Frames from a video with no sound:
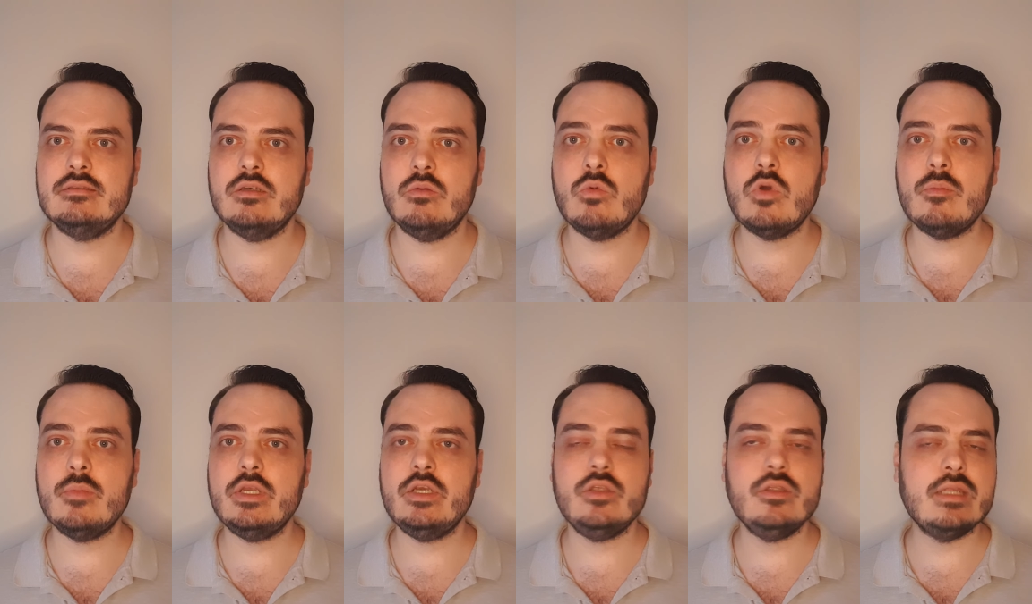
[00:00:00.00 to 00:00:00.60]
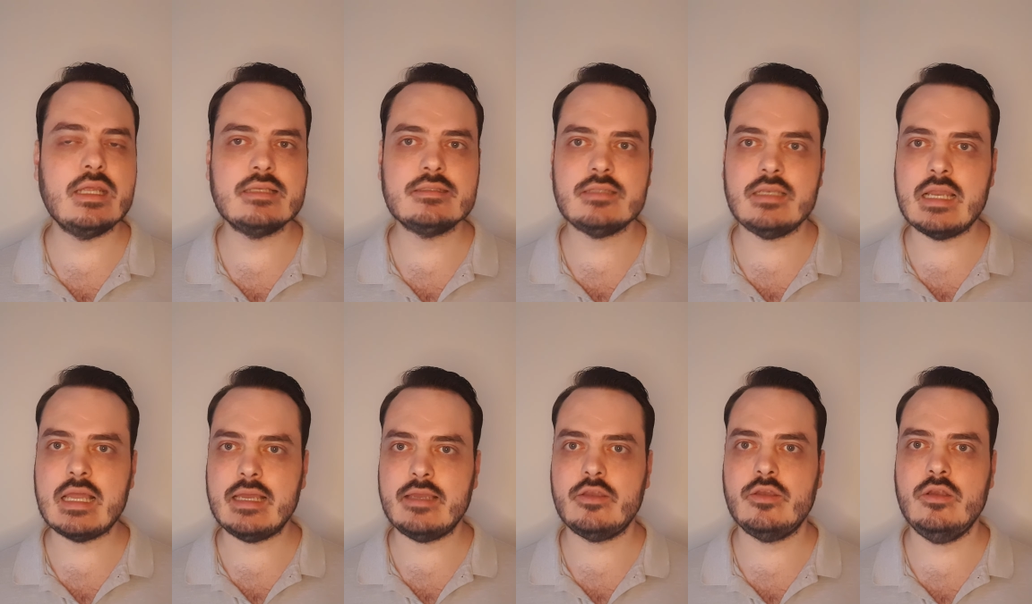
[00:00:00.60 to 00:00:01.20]
A woman who doesn't
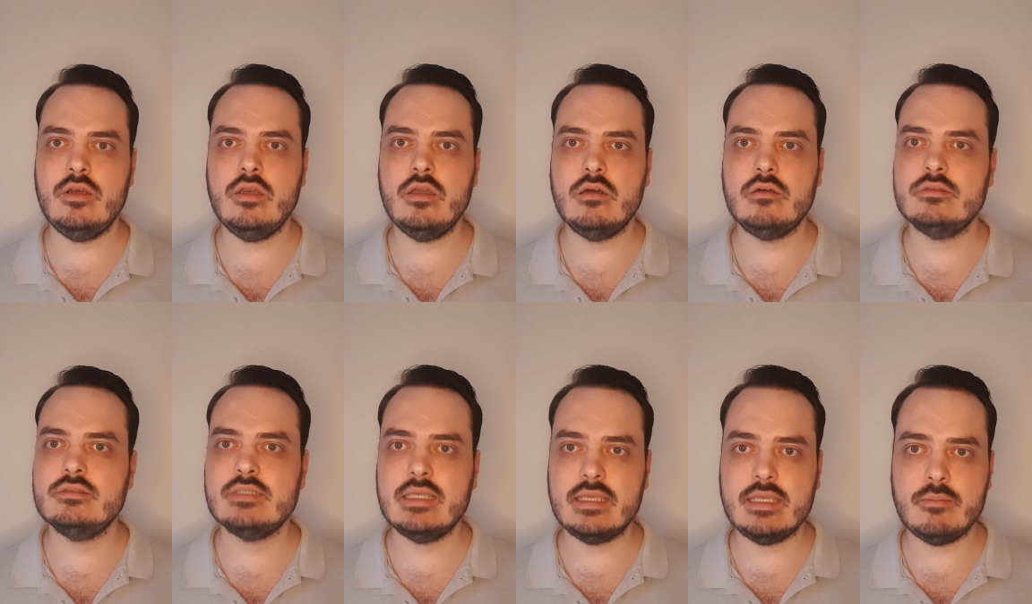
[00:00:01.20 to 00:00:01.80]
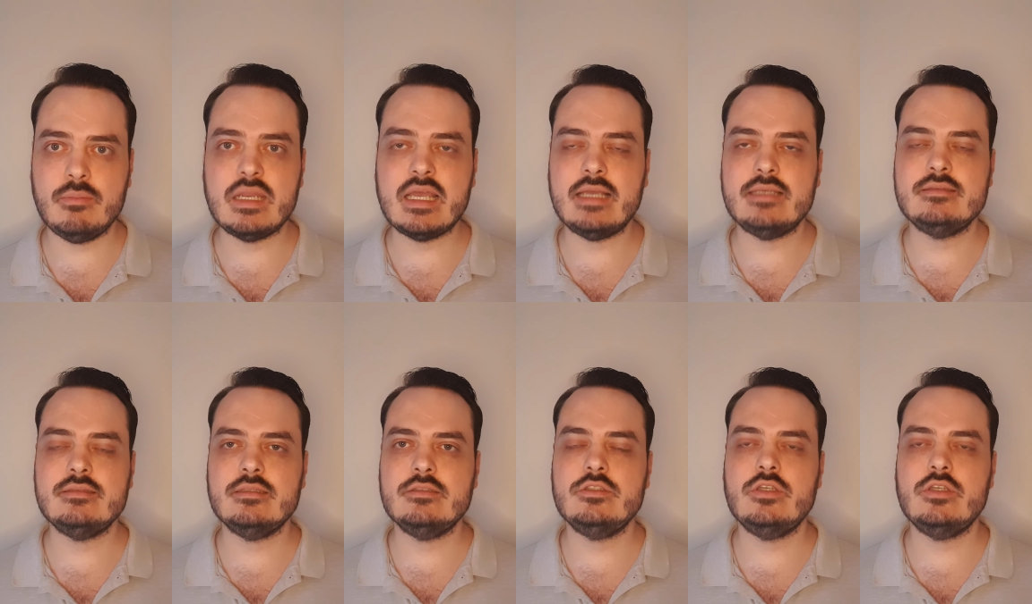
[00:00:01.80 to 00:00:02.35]
like her looks can get plastic